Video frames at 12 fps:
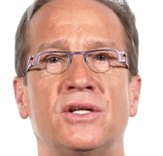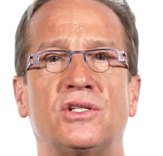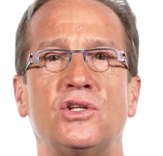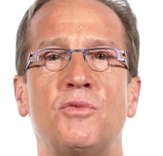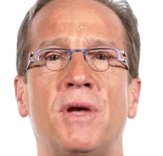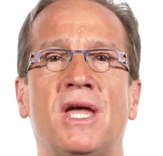
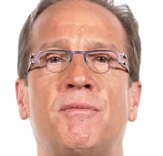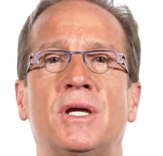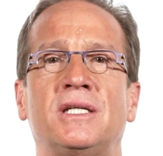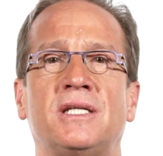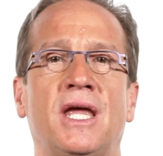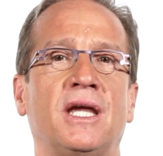So you may have
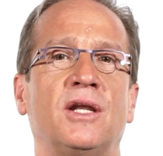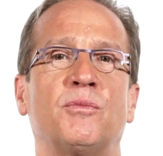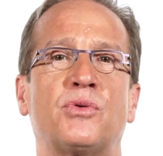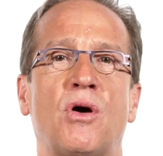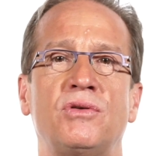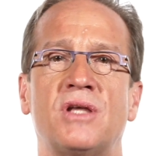been
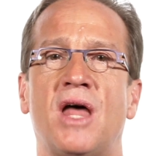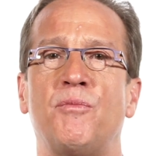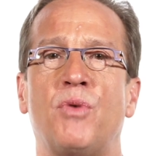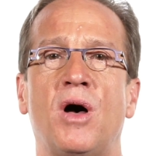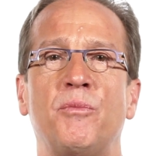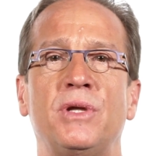taking
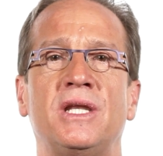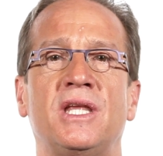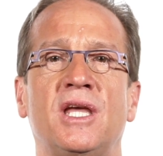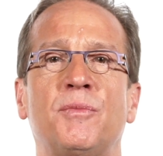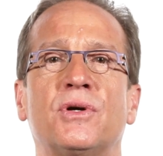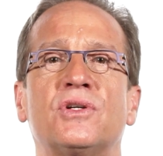proton pump
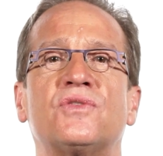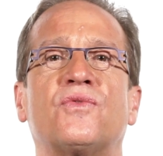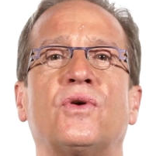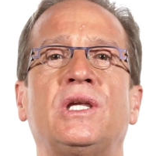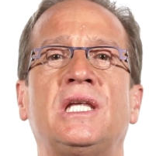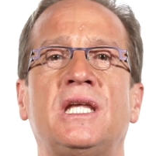inhibitors
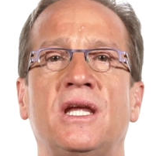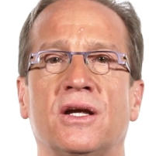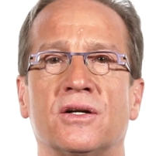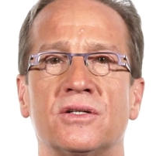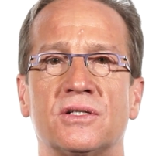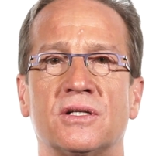for
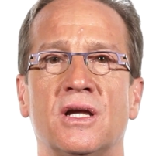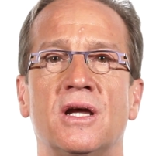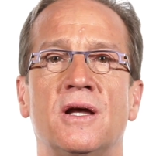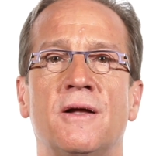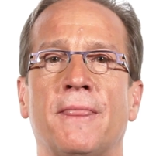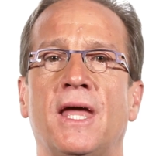years,
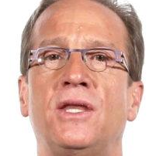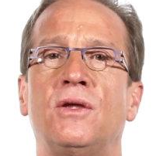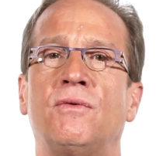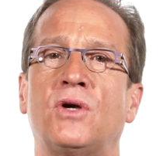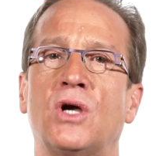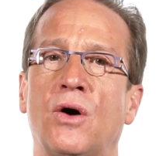and
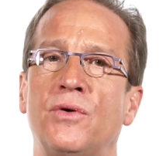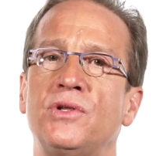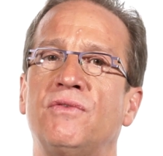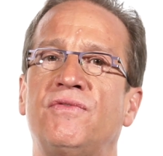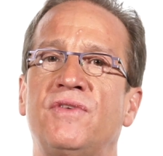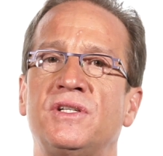you go and
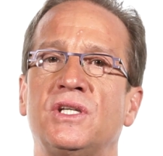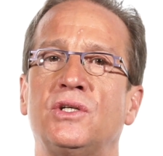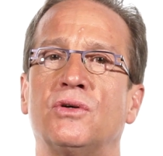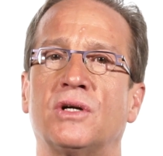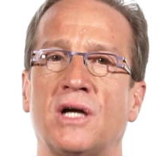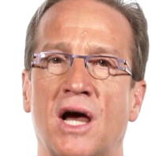you visit
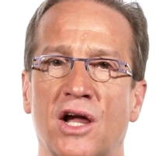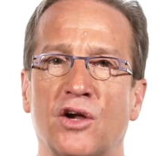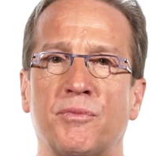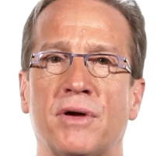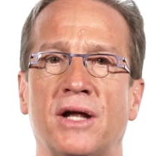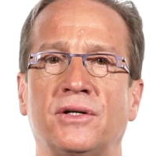your
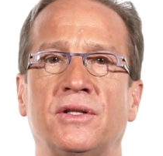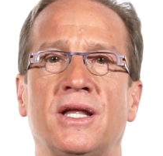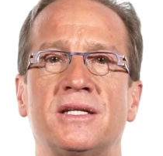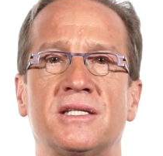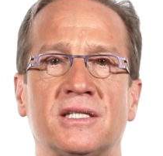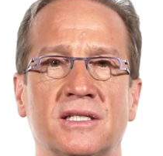chiropractor
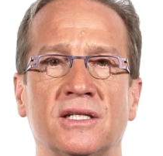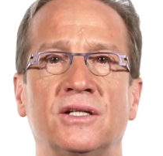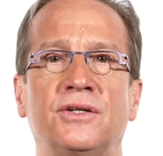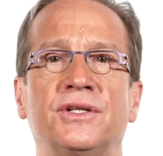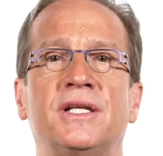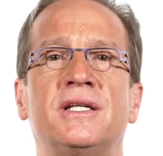that's
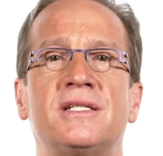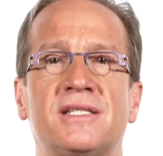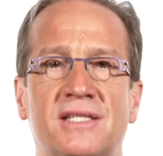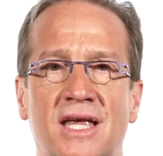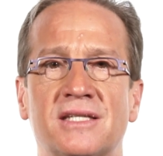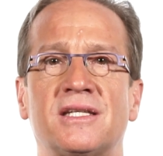skilled in
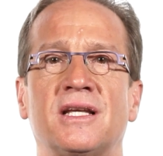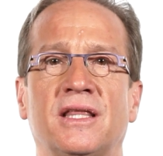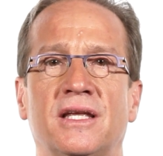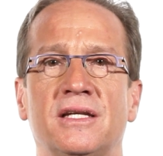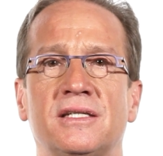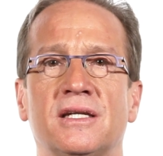
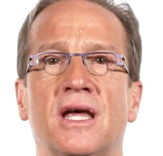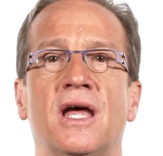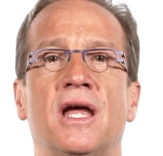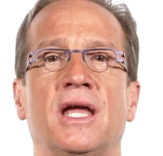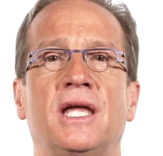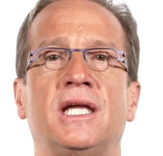assessing this.
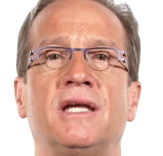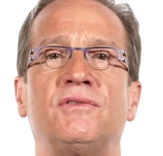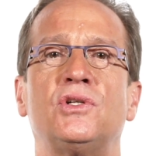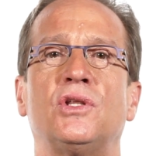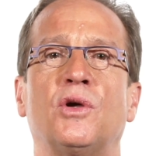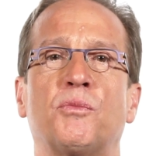He
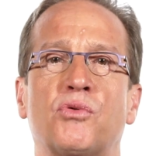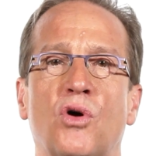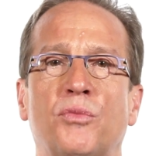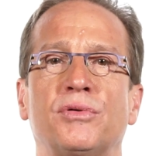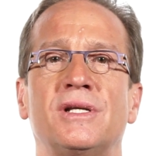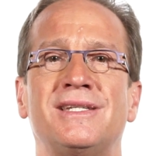gives you the
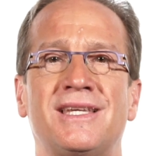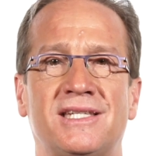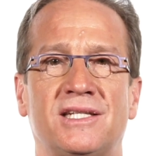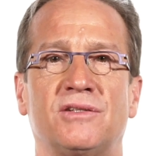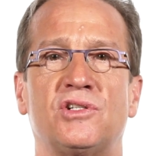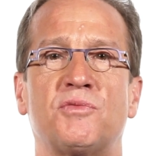appropriate
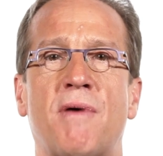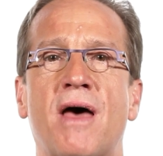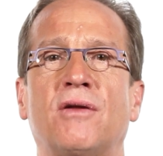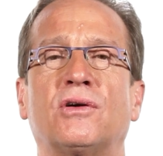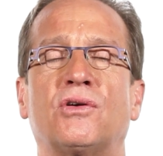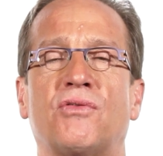necessary
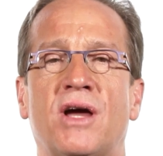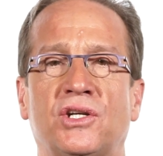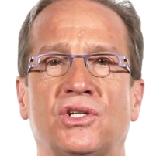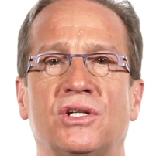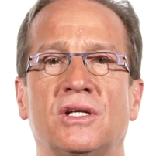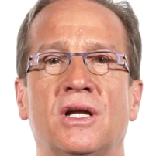spinal
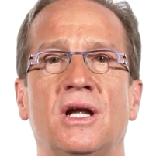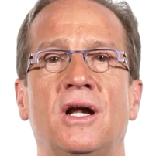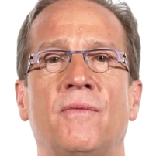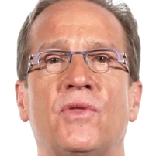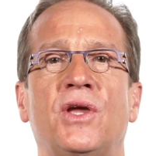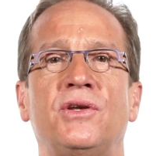correction,
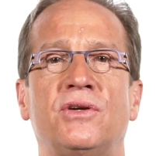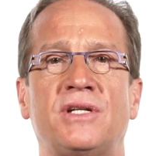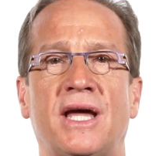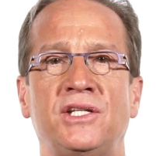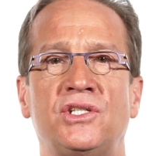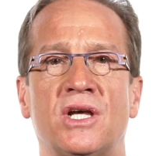and your
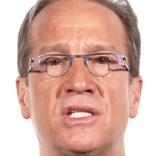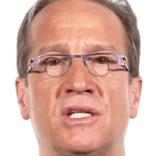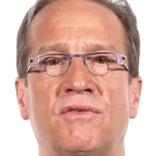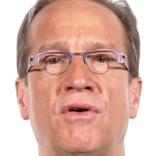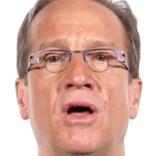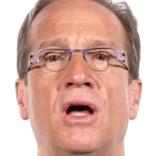
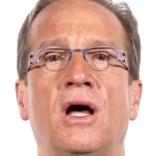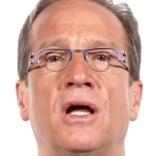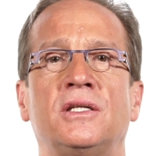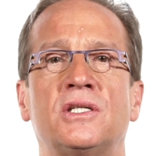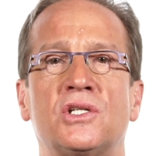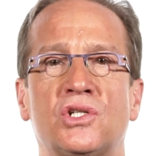digestive
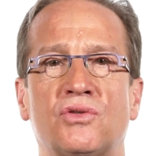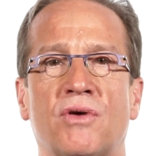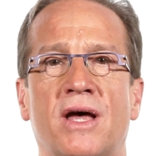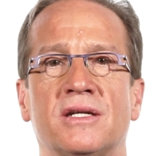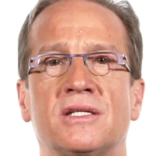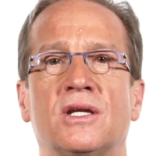
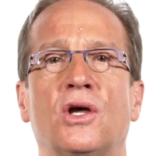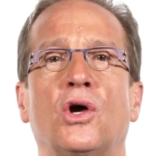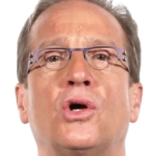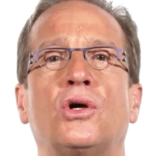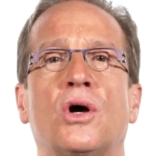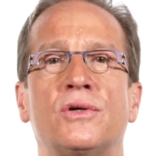distress
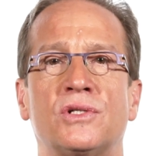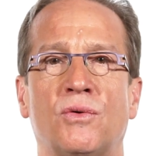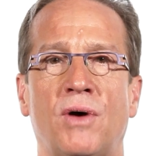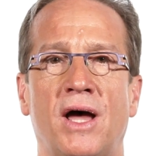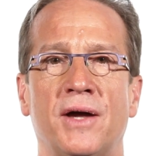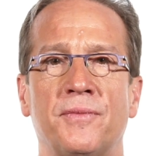goes
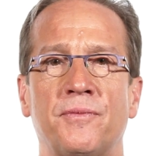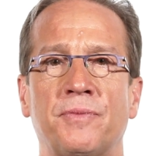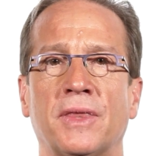away.